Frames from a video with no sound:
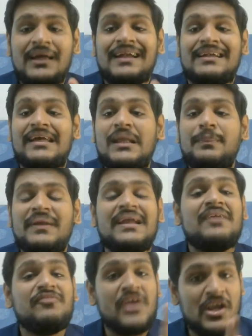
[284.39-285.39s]
Daily
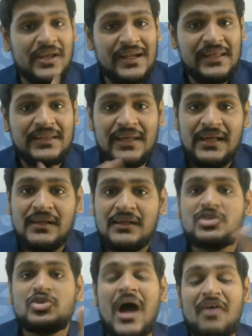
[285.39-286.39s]
PDF we are getting there.
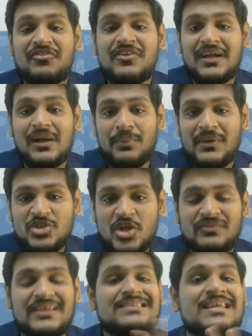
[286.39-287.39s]
So after completion
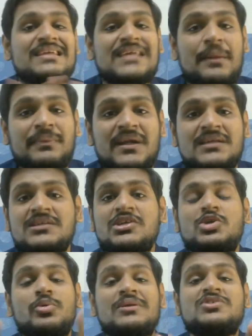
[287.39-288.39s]
of these three chapters,
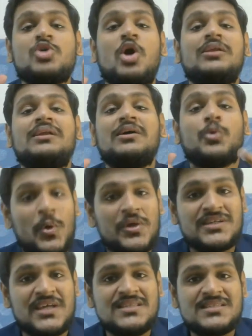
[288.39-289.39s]
you will solve the
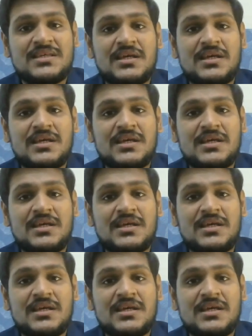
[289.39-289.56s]
questions